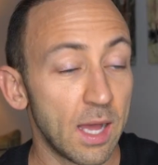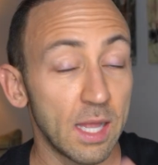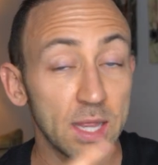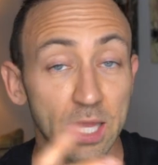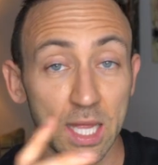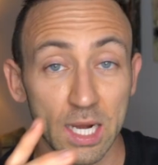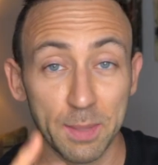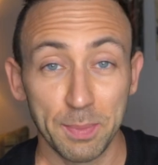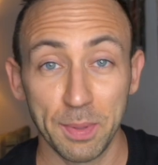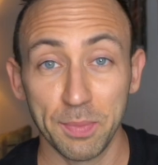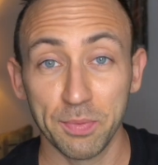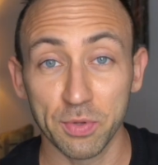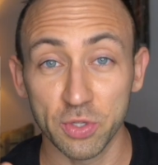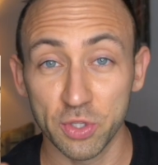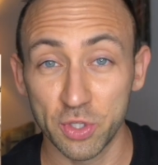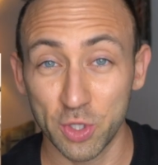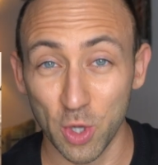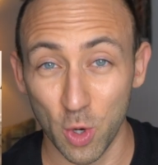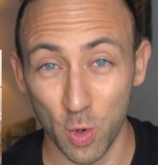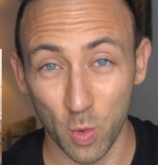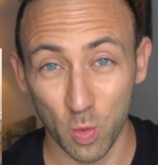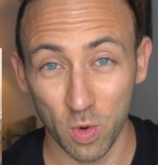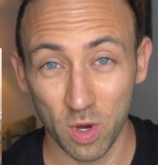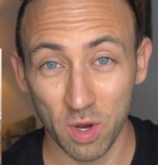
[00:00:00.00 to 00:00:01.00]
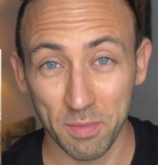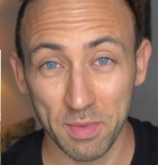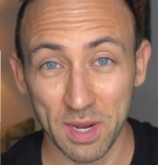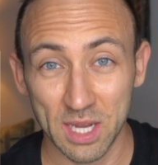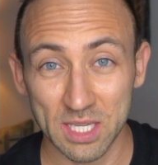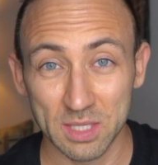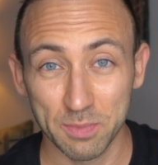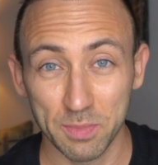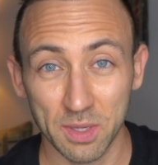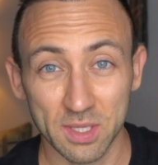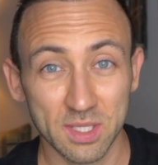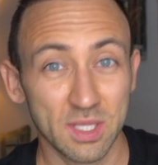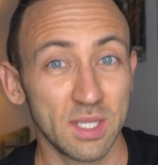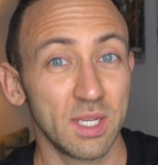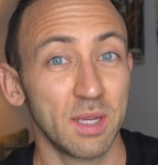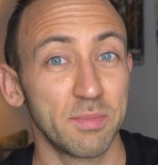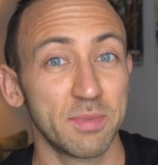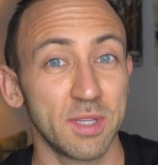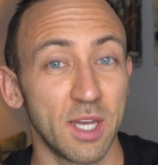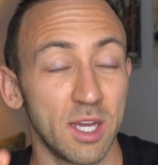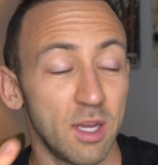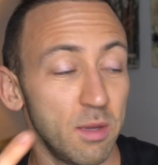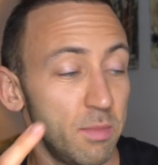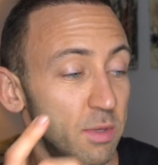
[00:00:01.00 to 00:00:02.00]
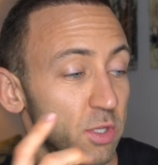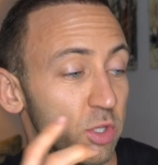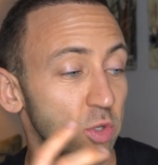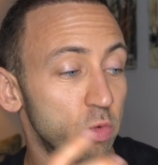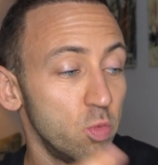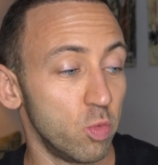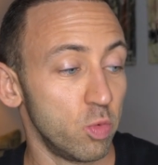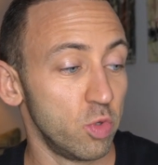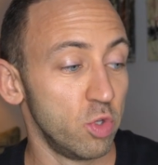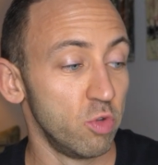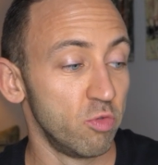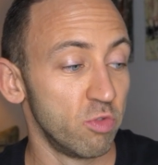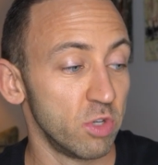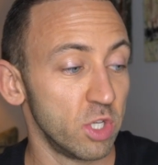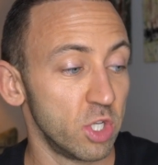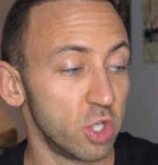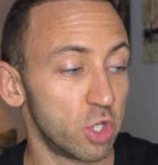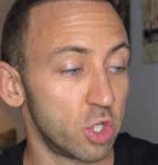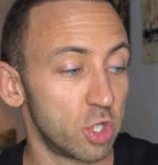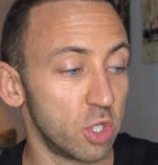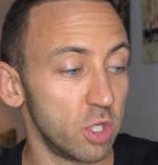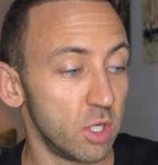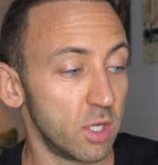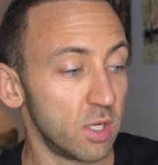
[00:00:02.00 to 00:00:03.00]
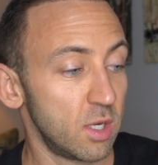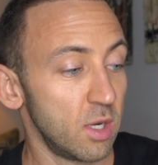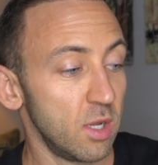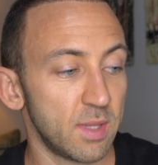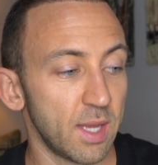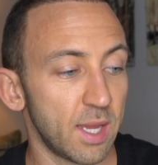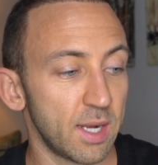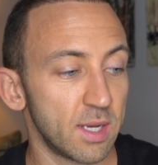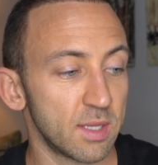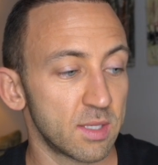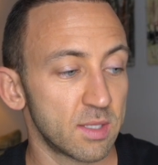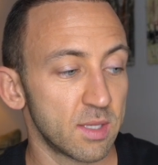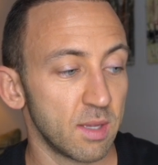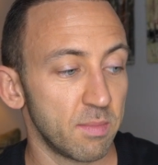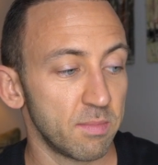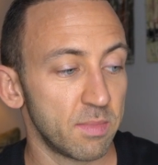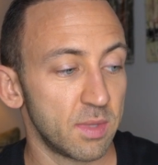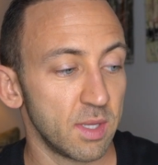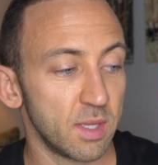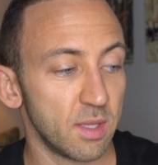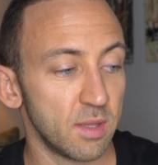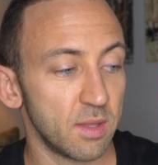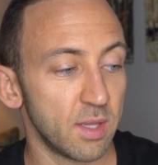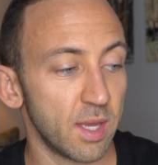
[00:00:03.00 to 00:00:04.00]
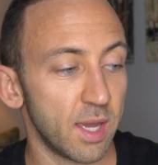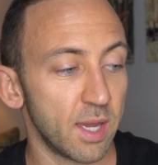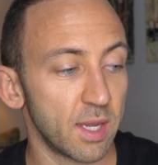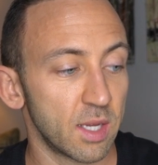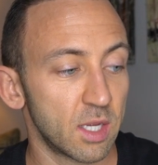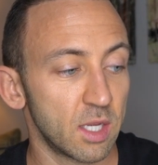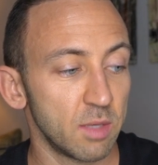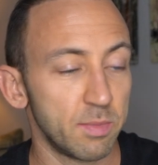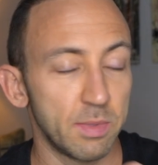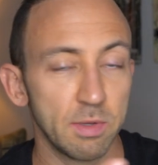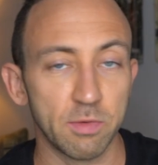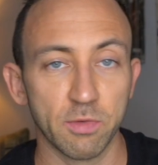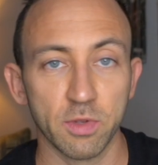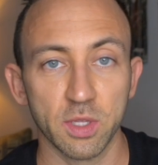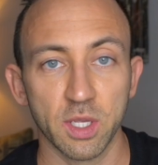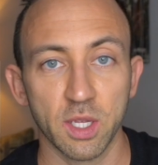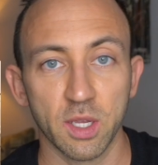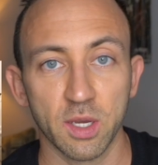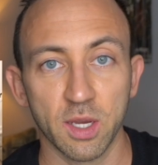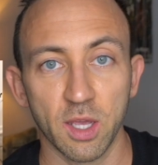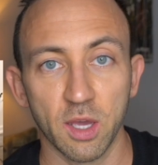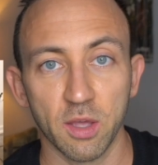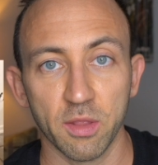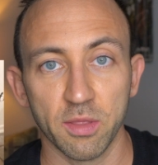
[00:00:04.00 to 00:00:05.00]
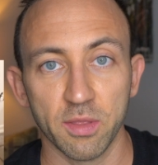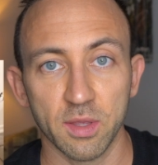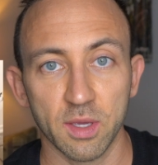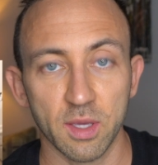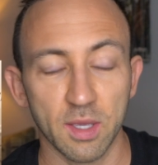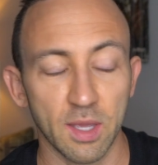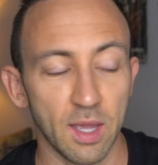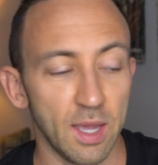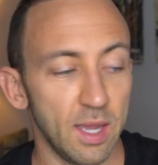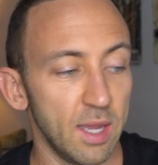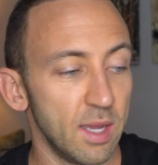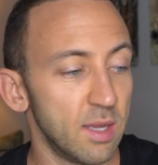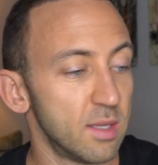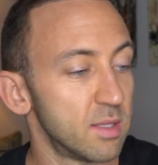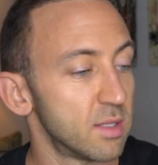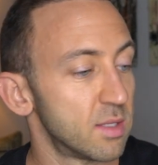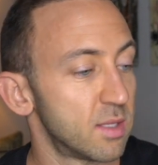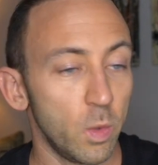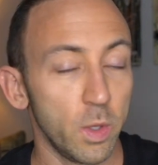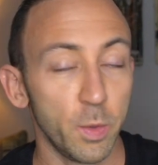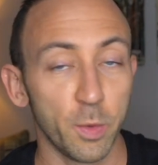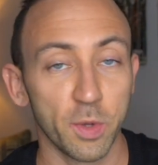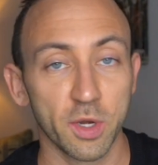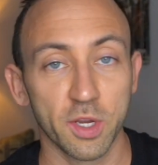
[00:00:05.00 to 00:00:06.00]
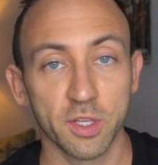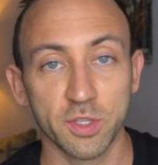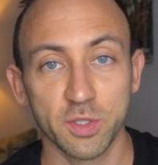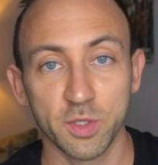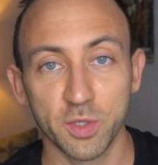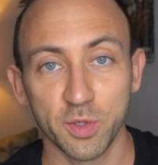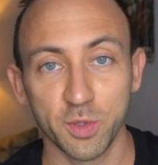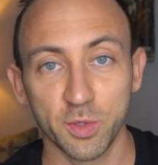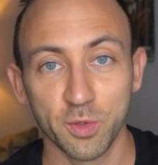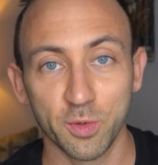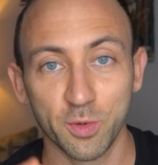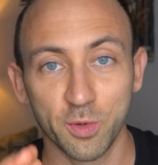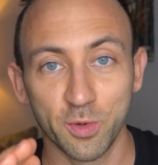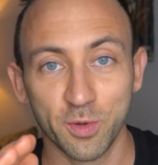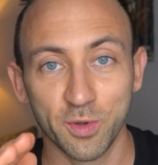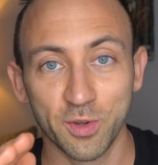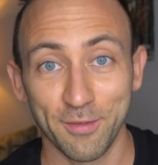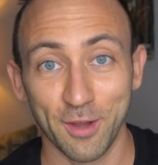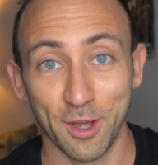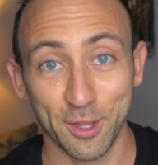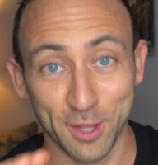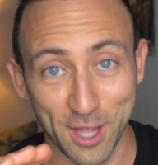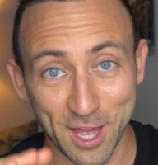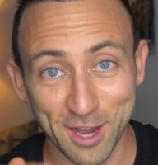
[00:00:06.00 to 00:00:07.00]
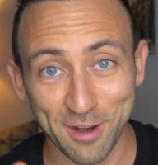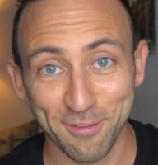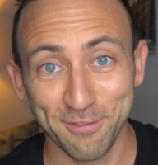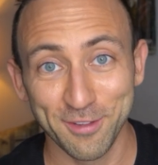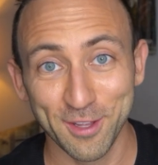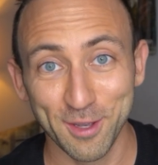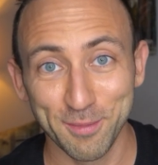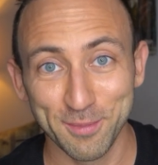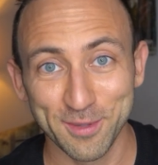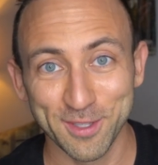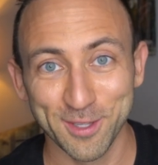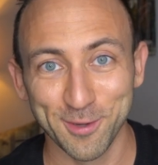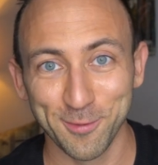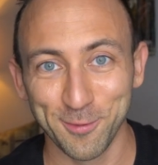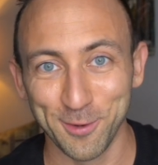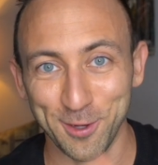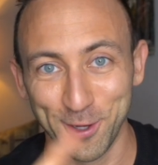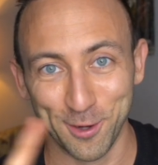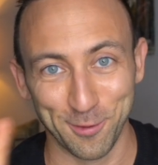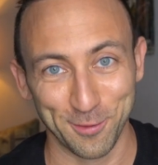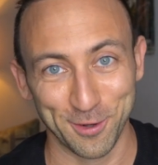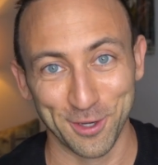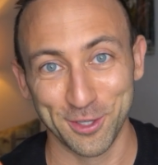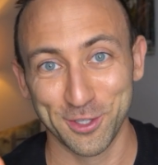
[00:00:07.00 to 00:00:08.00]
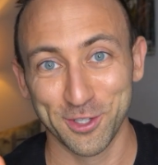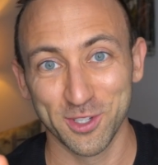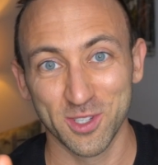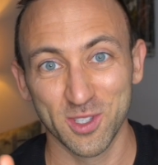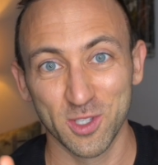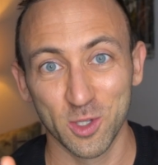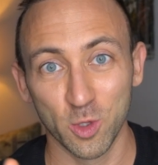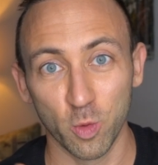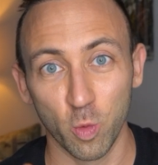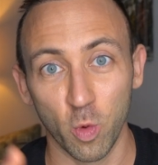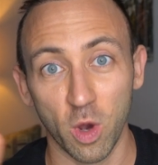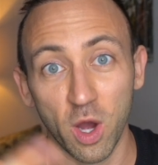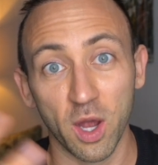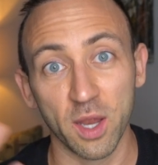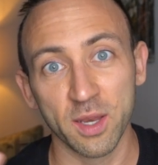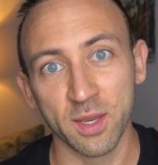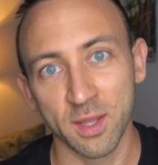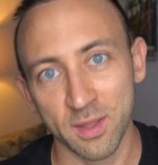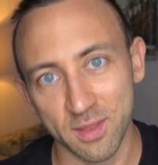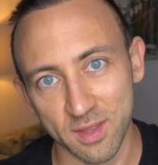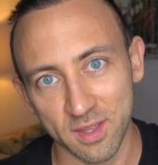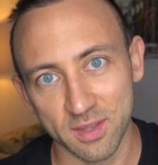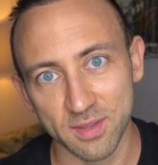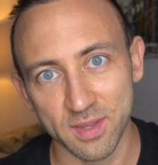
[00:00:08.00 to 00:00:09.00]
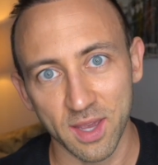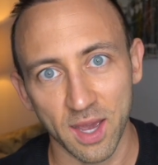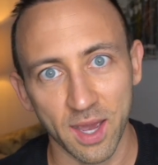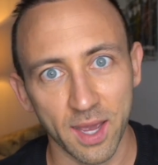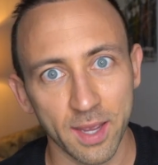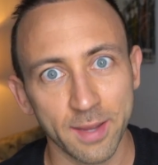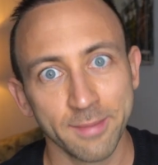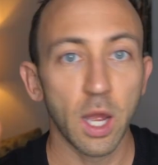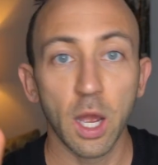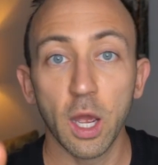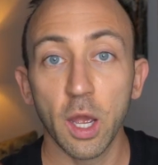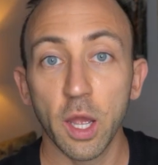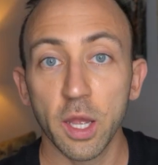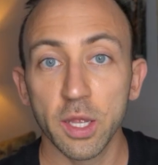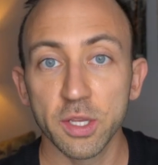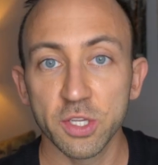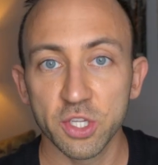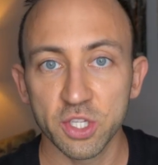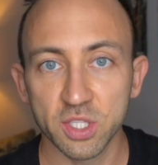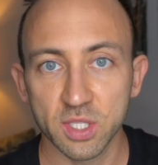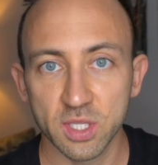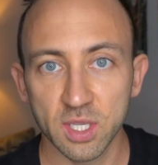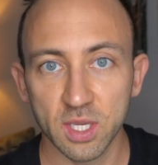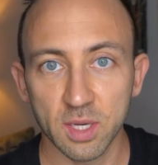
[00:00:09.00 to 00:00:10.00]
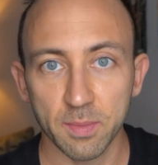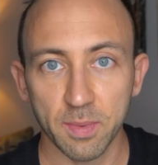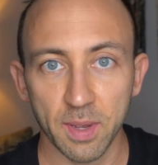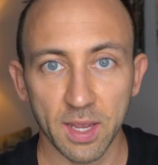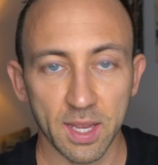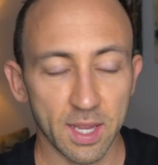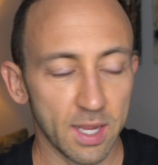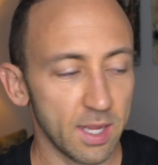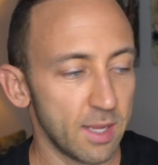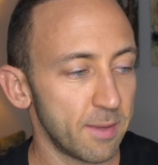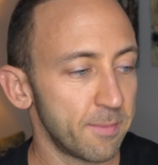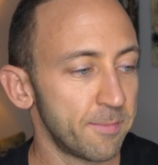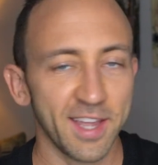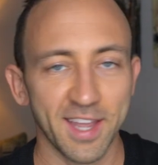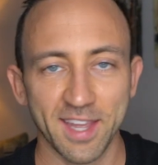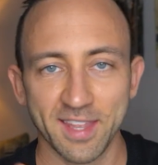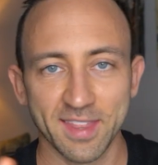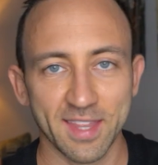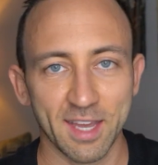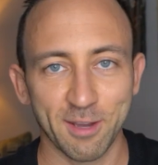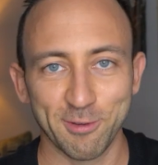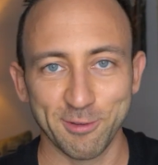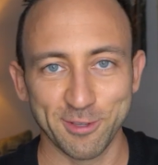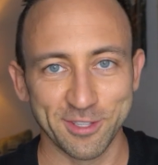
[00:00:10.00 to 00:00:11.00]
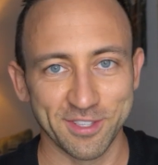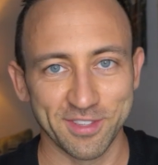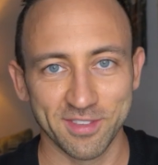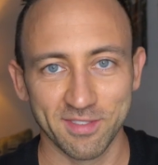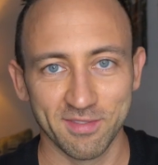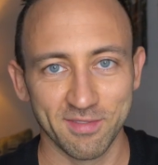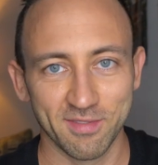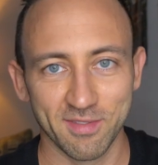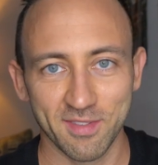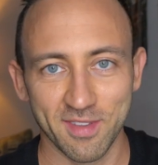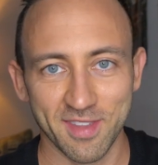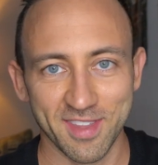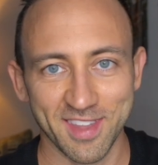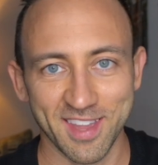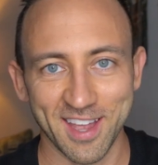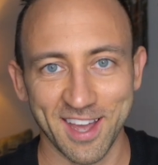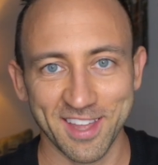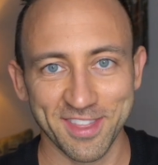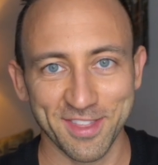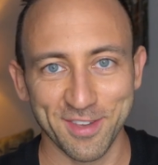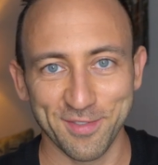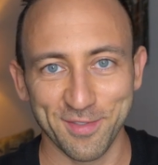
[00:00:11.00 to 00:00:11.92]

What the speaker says: A lot of people don't wear a mask busting up tile, but you really should. That is something that could be really unhealthy, and we want to do a lot of flips. We don't want to just do one and then die. I just did it by hand, and that was not the